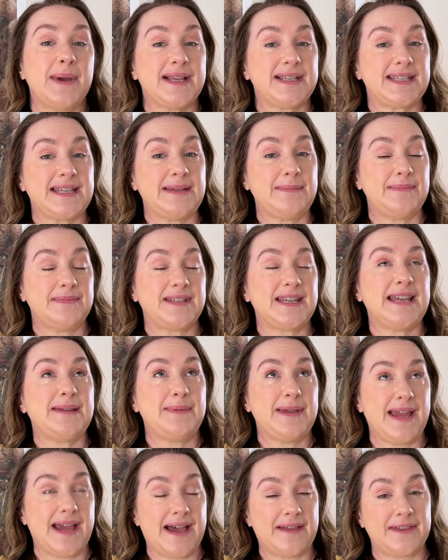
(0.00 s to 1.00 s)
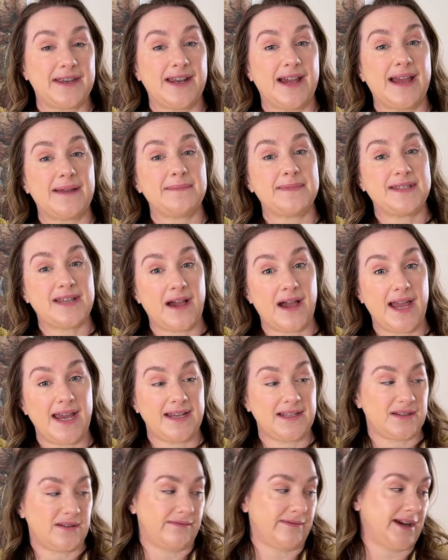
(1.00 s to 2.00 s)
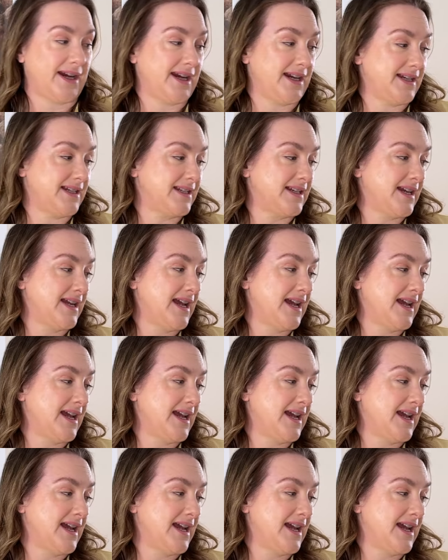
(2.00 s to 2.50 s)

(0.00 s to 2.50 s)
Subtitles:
TBR that I'm dying to read.